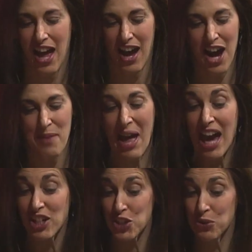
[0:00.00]
How
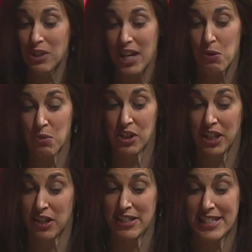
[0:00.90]
did you like
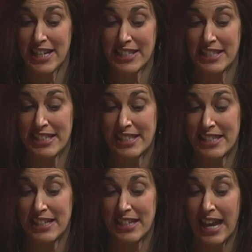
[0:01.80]
working on Sex and the
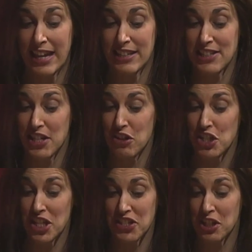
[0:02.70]
City? And is Sarah
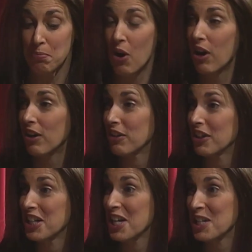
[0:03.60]
Jessica Parker
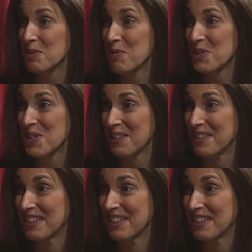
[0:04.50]
a nice person?